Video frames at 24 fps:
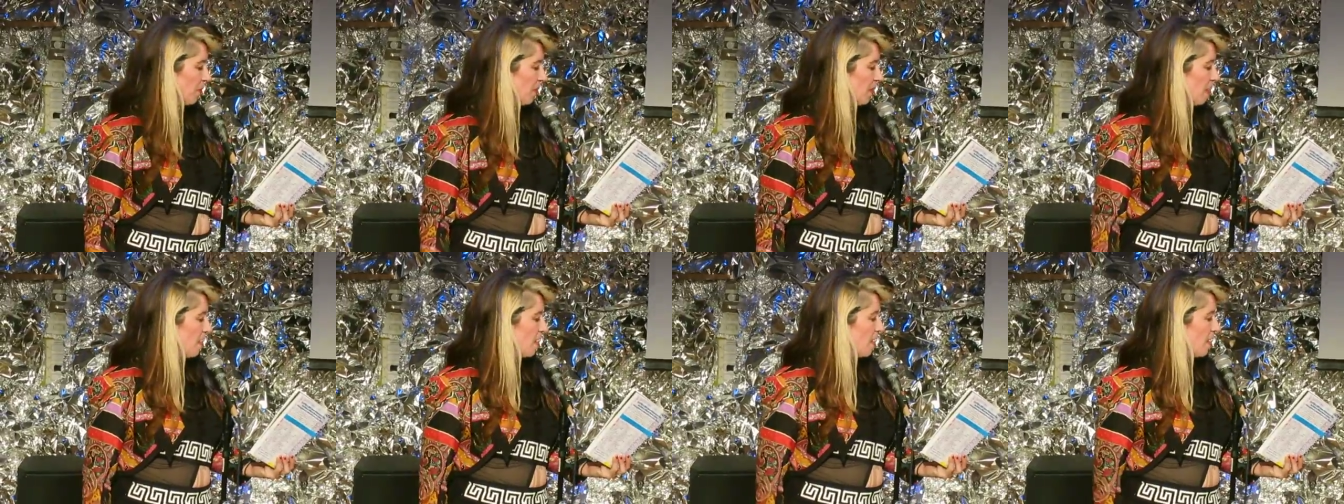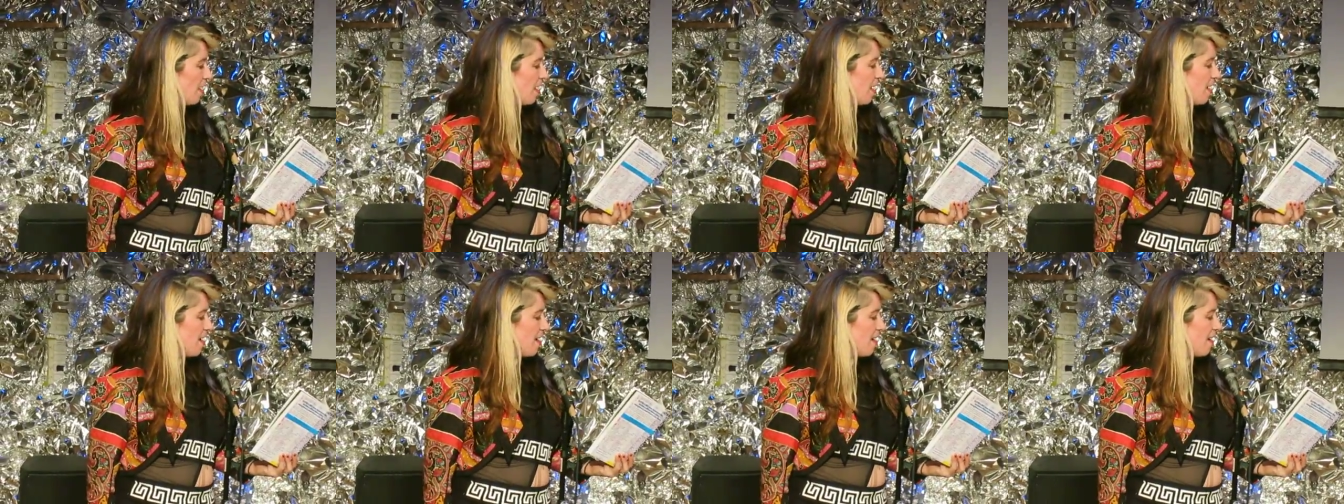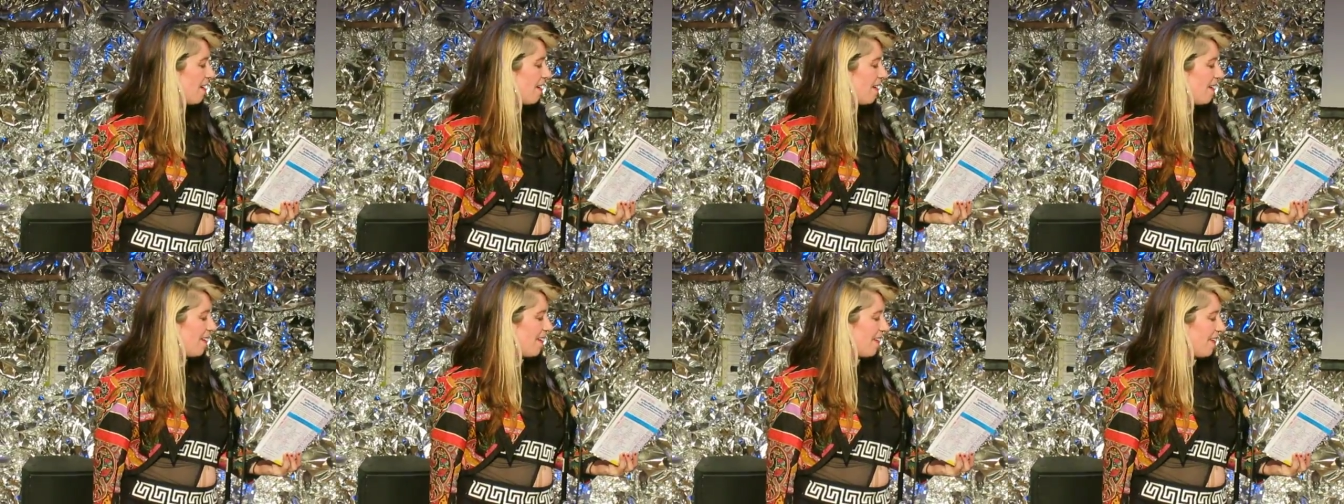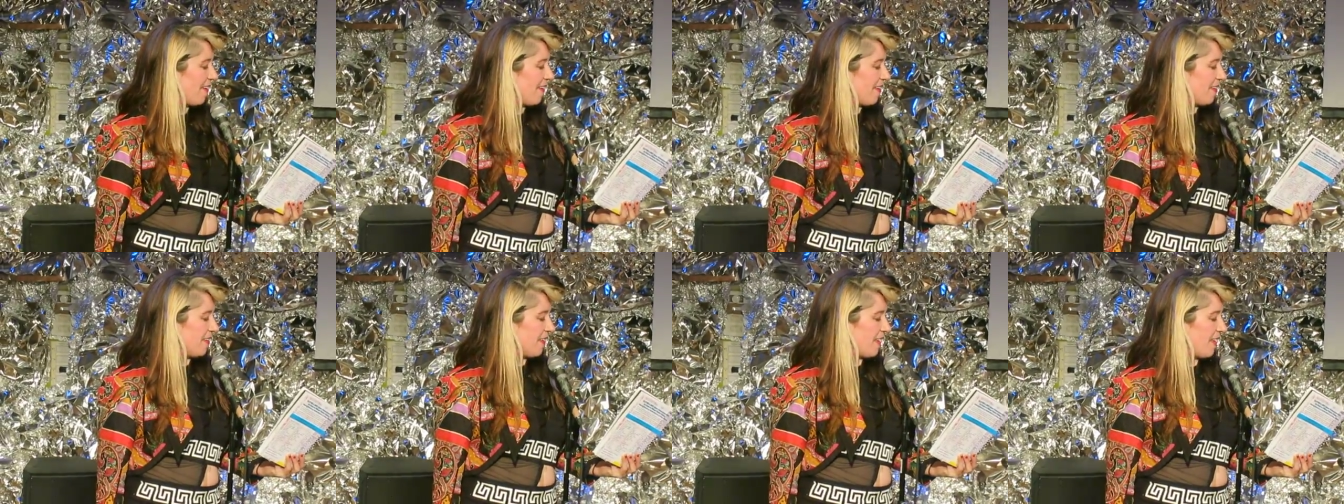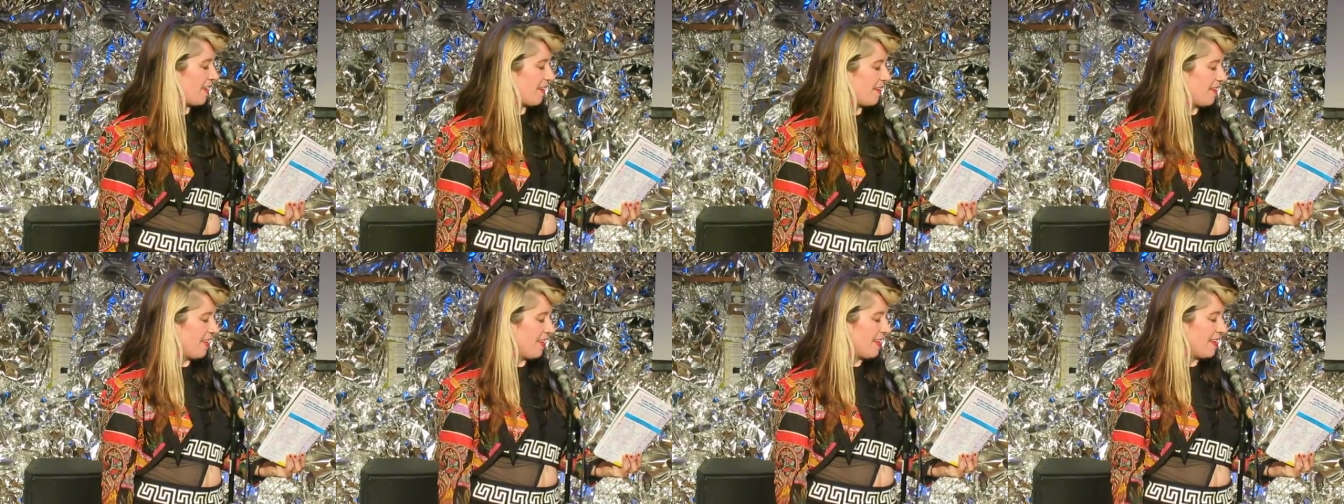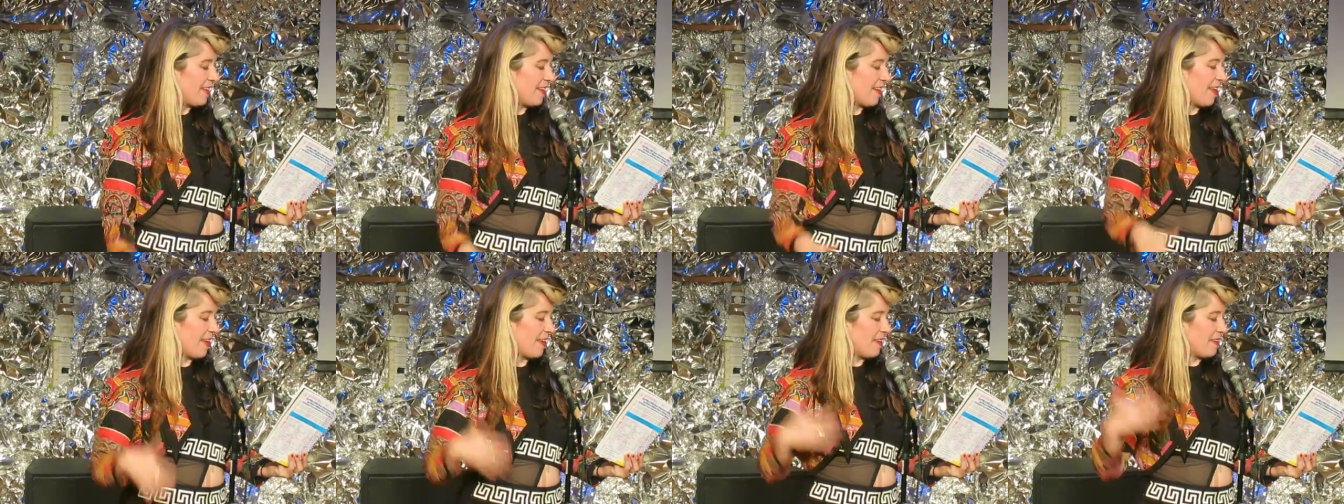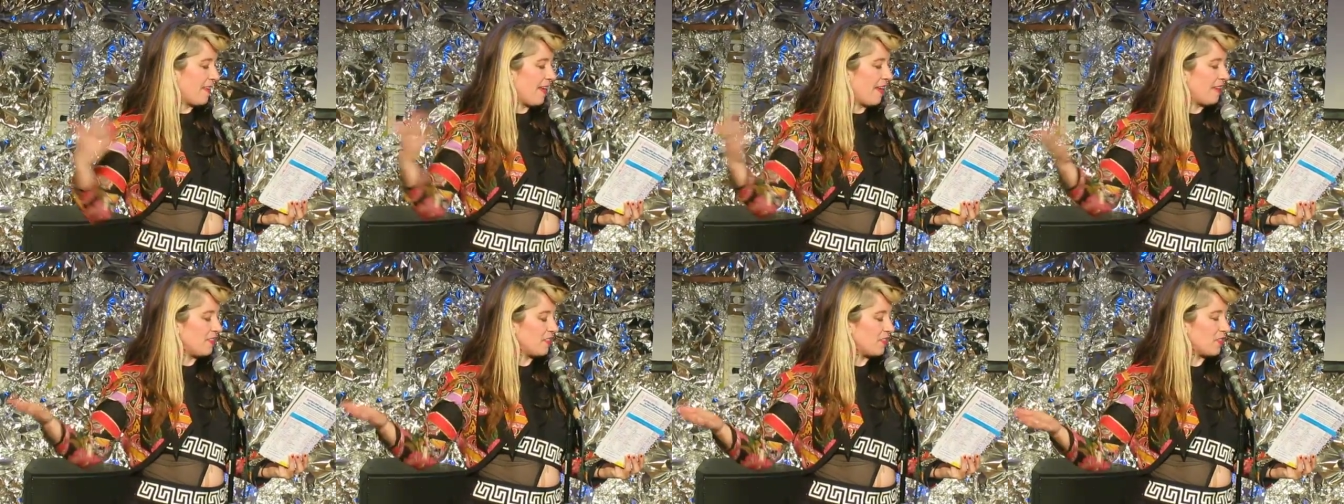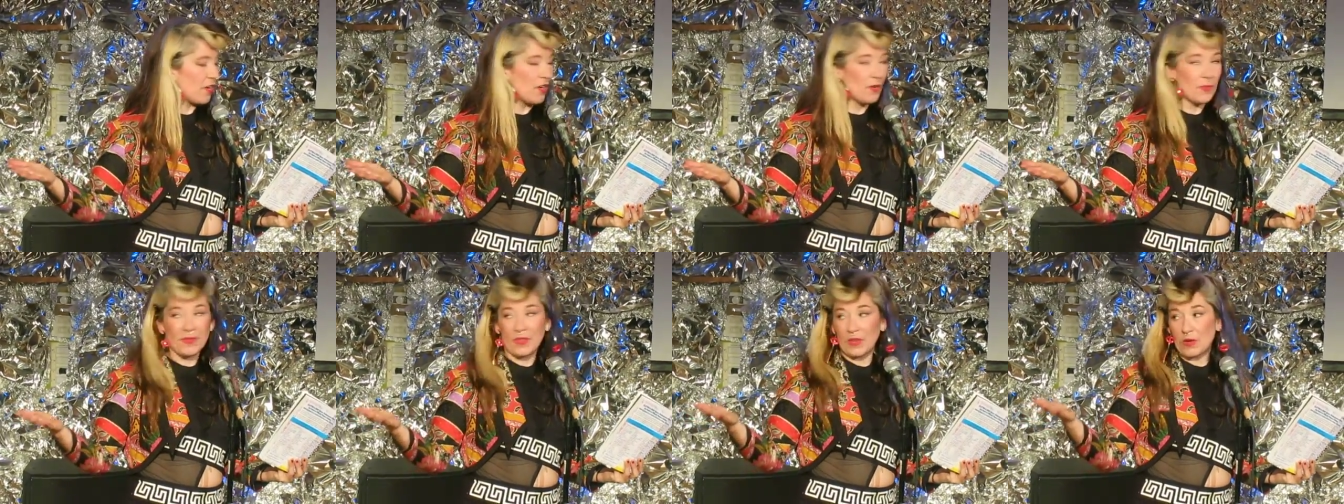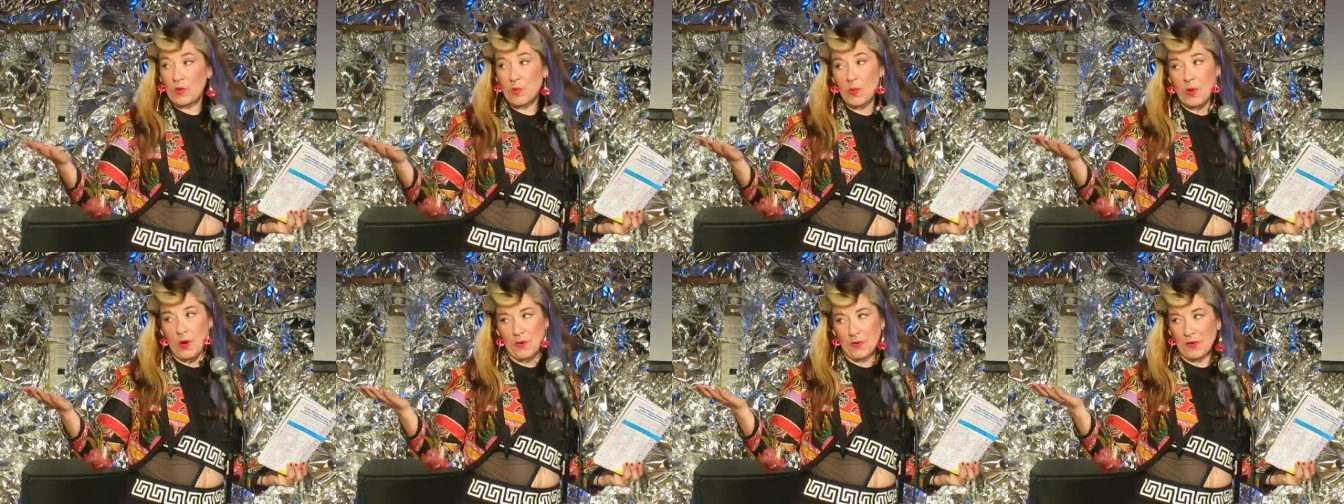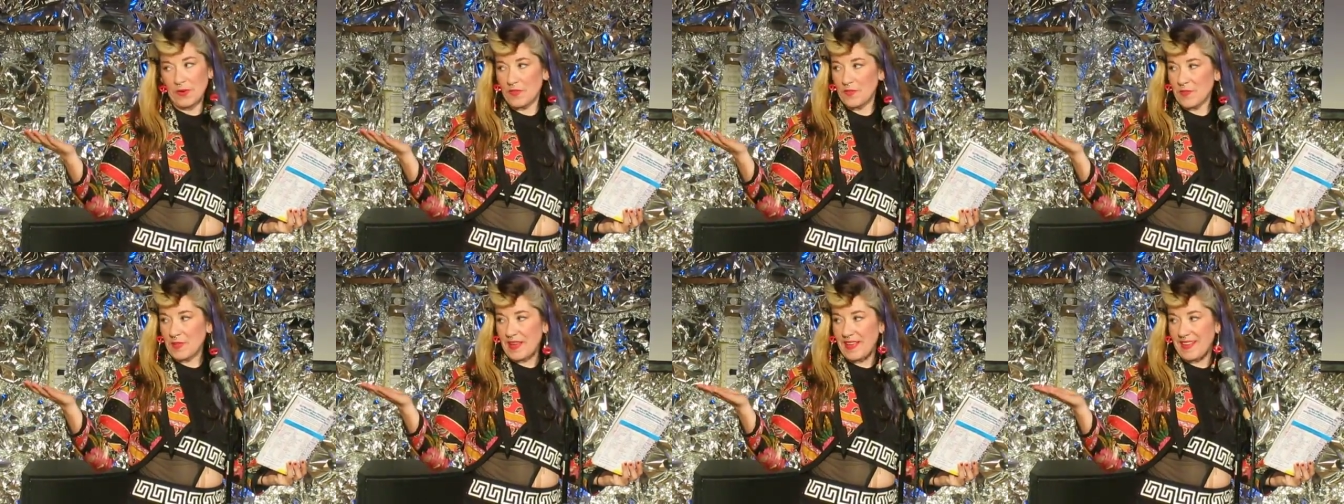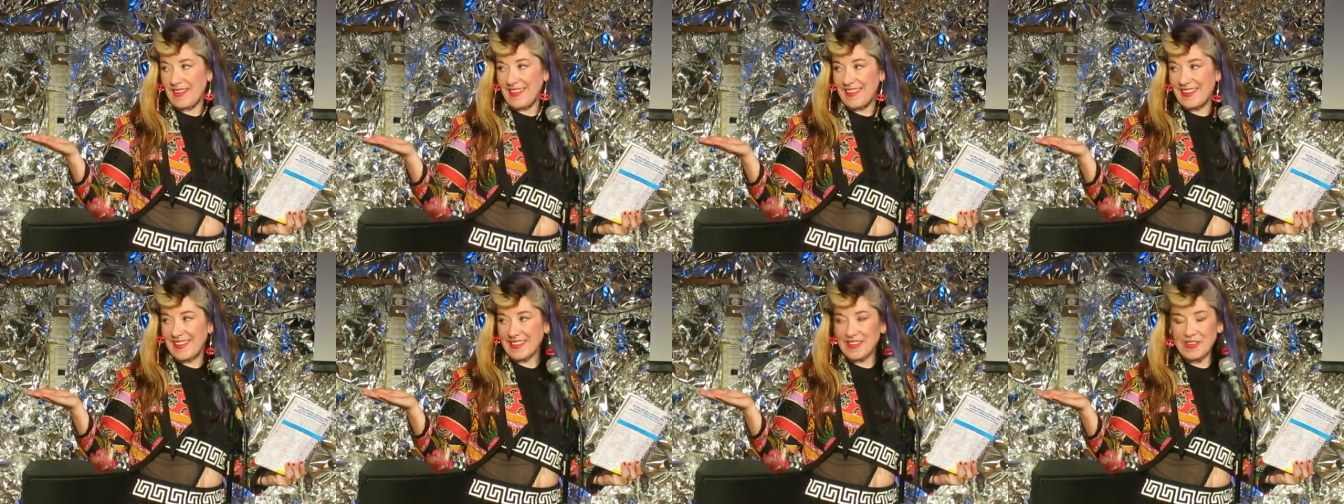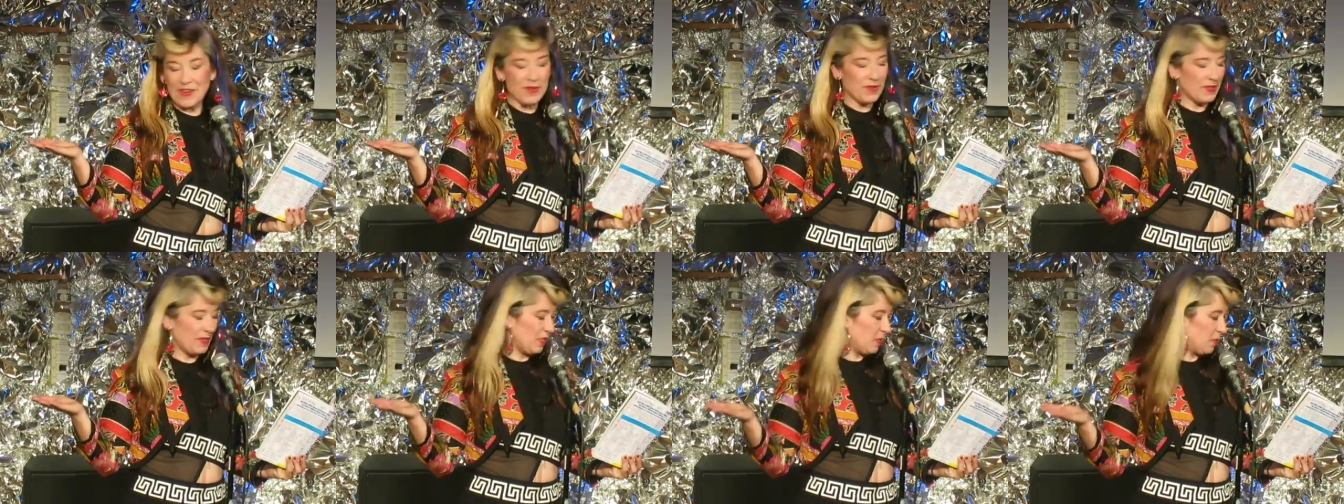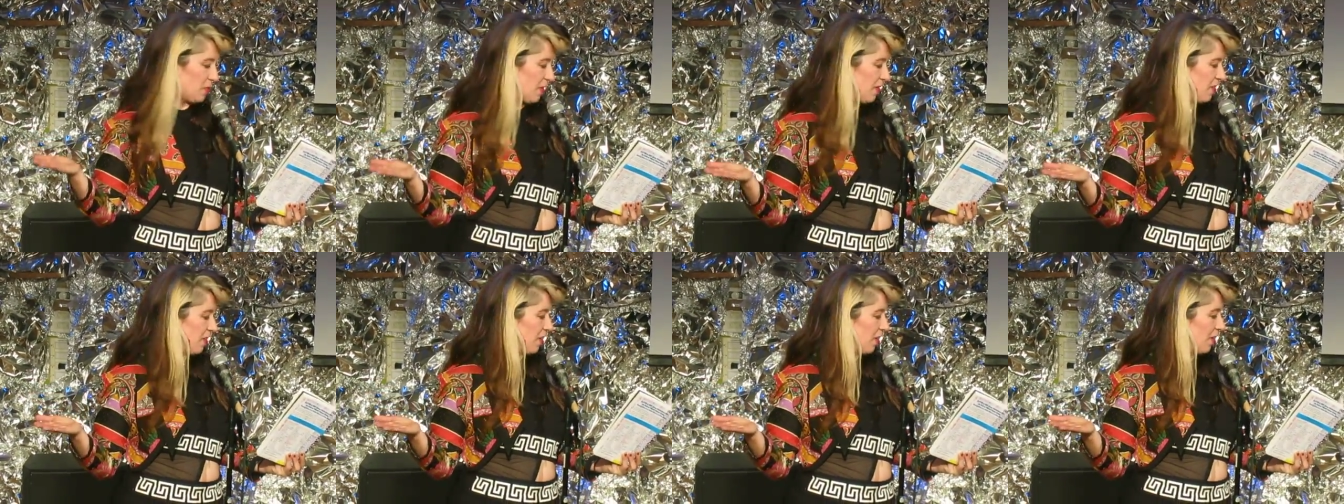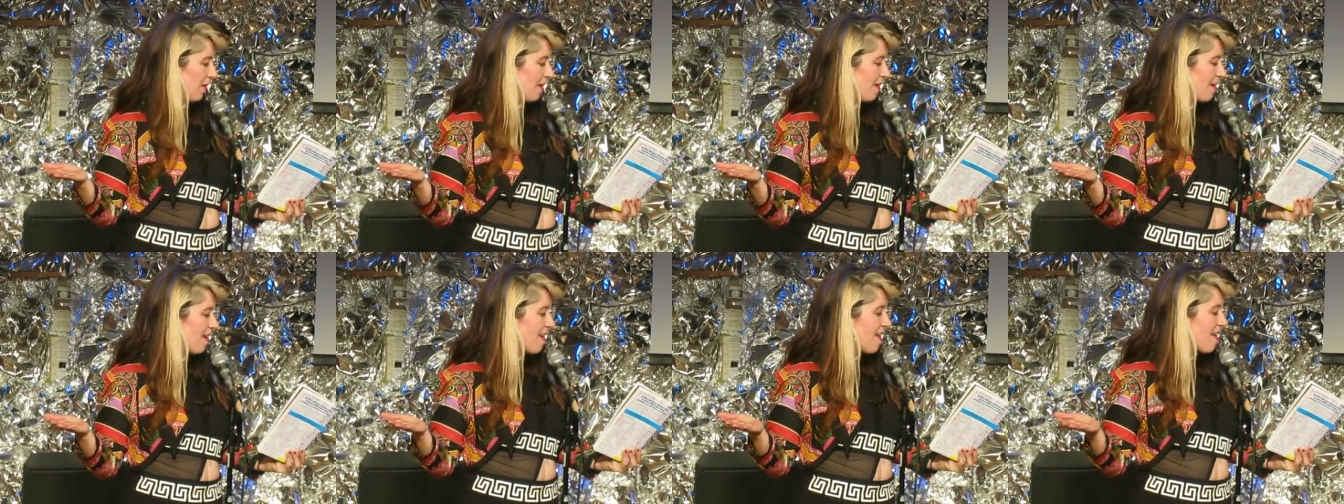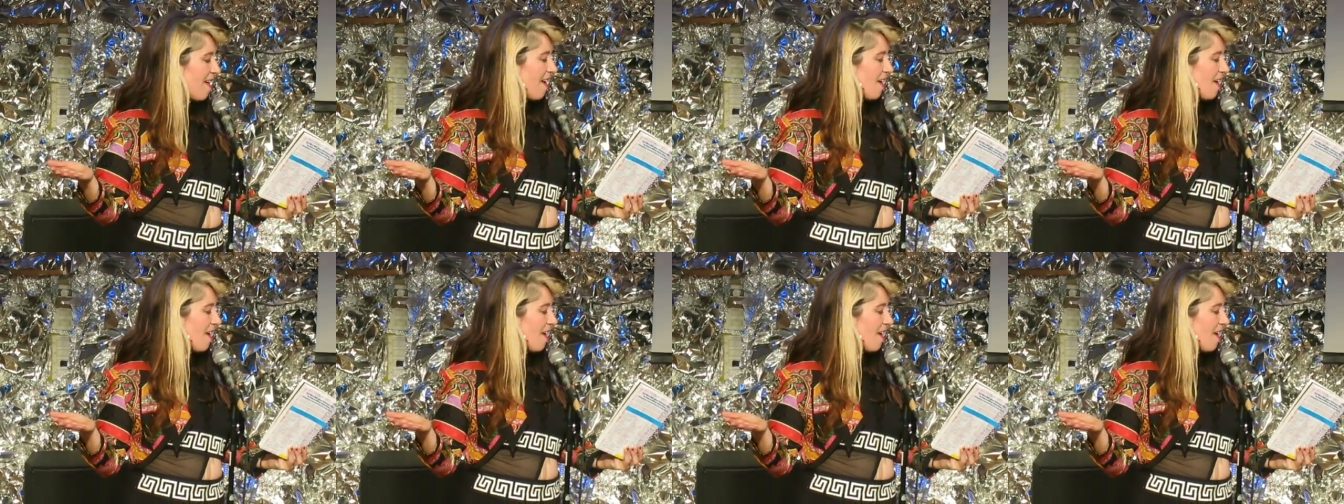Uh, and in it I, I, start with a quote of my uh, co-conspirator.